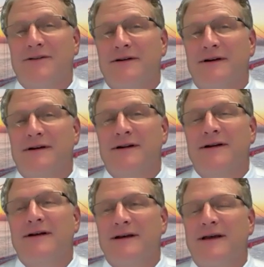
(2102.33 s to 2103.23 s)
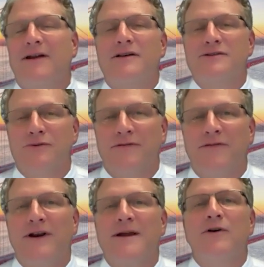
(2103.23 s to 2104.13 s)
there, and also a
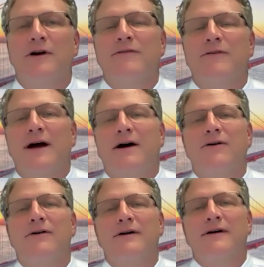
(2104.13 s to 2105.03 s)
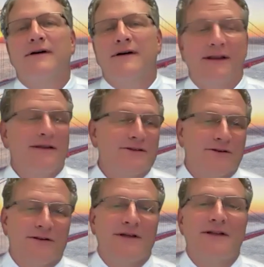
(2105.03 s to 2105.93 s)
framework for how, and
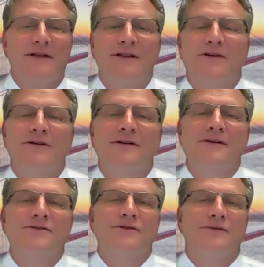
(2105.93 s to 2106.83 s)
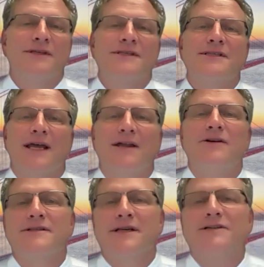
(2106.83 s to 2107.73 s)
certainly in your industry with the
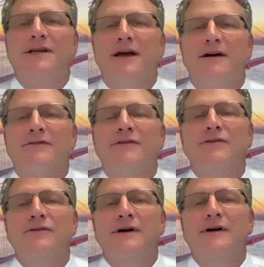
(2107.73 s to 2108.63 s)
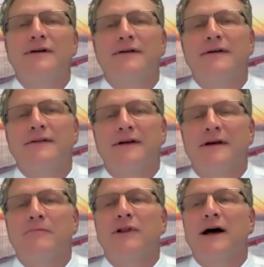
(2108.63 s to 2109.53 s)
standards that you have too to
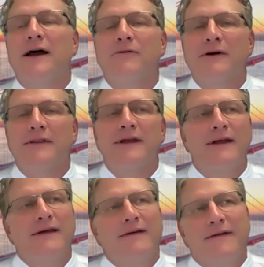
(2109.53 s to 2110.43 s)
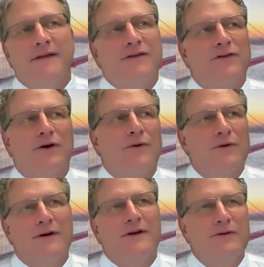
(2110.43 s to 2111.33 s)
comply with. So
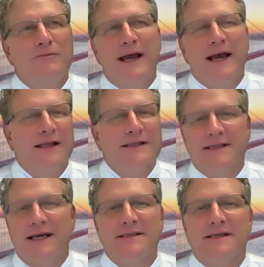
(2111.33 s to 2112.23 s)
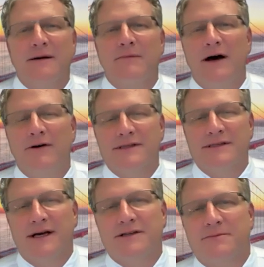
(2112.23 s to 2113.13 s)
you balance that somehow as
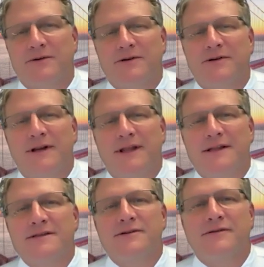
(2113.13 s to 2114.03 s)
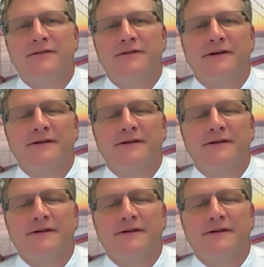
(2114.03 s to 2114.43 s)
an entrepreneur. That's terrific.